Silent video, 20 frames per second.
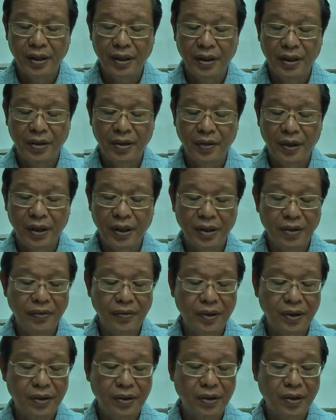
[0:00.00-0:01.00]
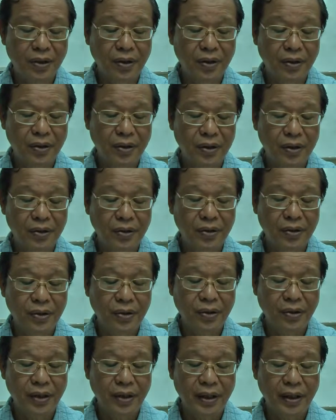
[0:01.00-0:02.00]
He dwells with a rod and
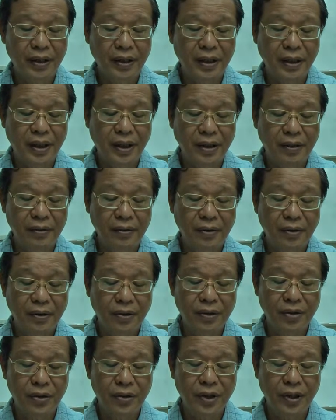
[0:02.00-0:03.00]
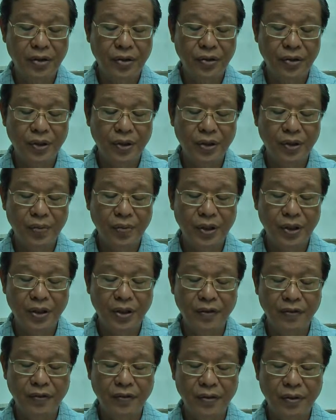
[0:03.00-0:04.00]
sword laid down, conscientious,
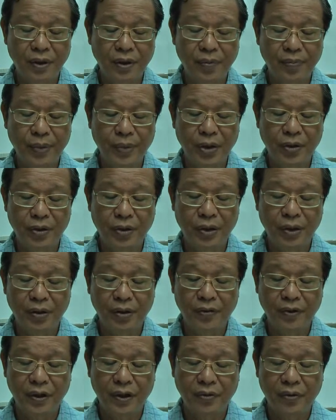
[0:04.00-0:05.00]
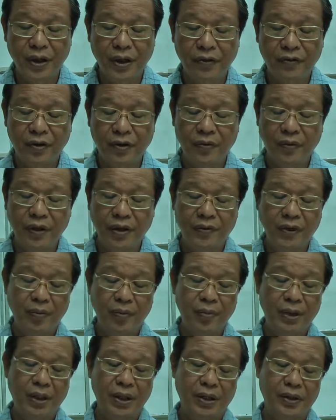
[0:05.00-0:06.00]
merciful, compassionate for the welfare of living
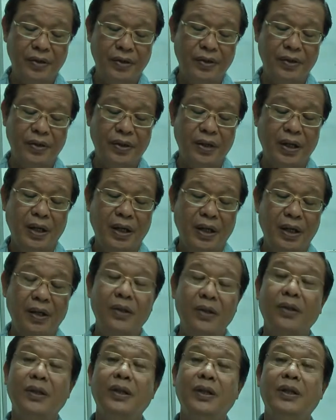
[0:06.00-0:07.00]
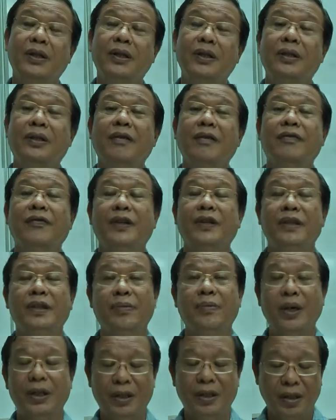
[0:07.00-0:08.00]
beings. So this is the
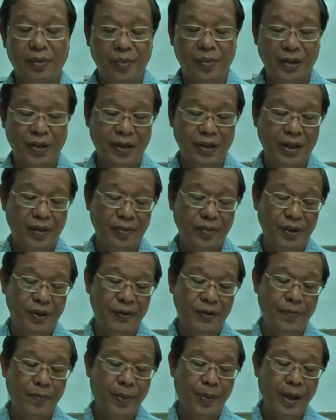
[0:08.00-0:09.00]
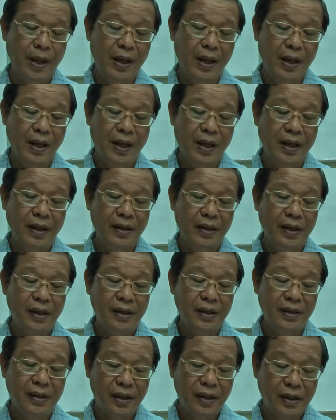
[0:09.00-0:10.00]
first basic precept. And
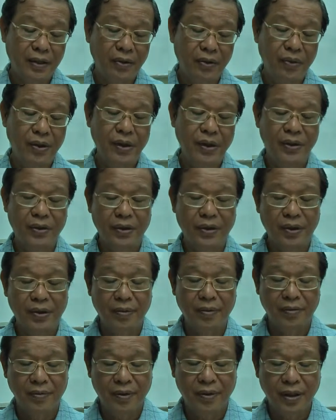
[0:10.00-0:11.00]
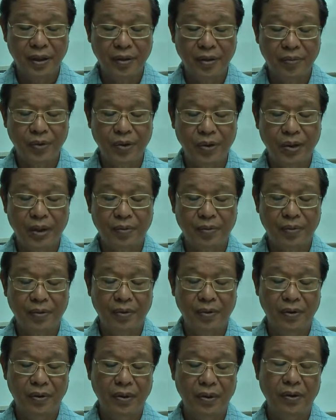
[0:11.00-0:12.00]
then the second one is a second precept,
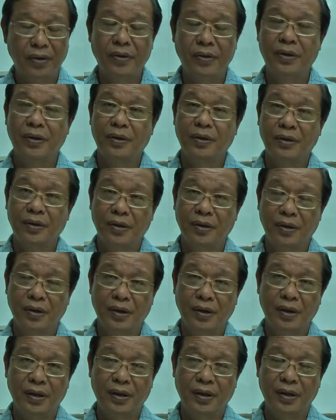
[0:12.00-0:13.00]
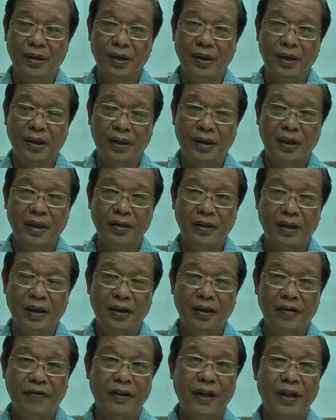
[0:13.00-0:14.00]
it's a kind of
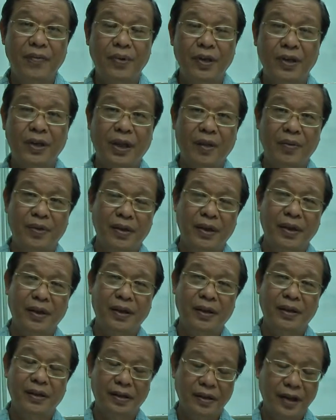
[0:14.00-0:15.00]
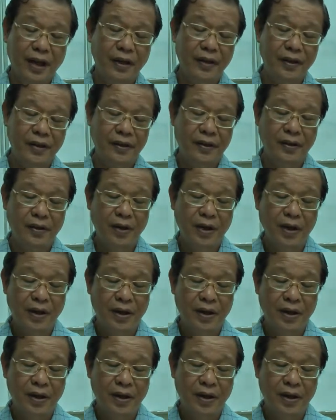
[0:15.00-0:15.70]
like a 5 precepts extended.